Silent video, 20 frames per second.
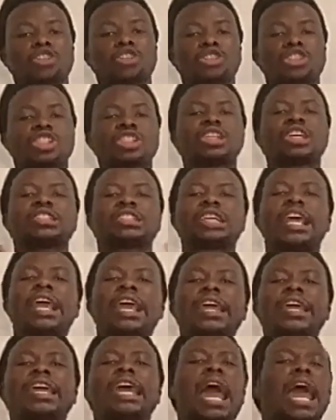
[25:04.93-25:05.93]
So Jesus
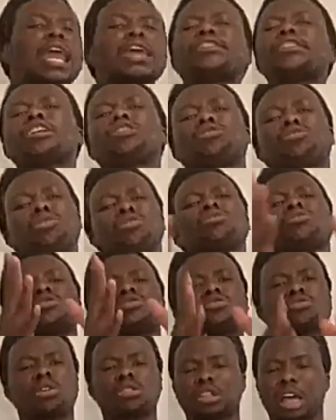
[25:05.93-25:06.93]
saying the
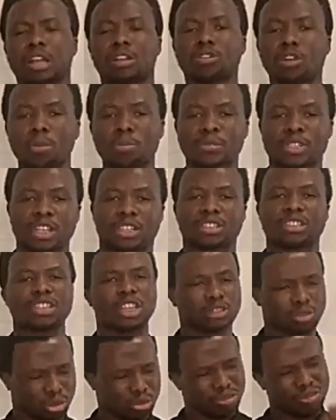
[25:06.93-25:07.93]
truth is not an
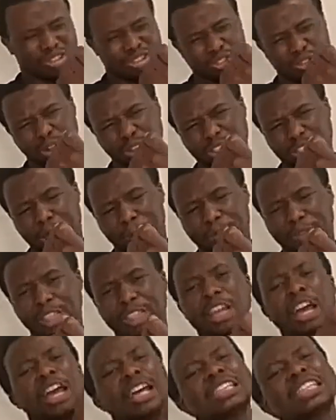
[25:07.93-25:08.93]
object. The truth is not
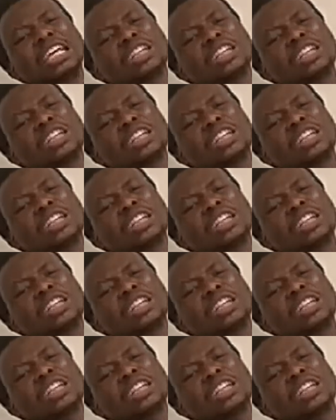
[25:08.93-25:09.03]
something.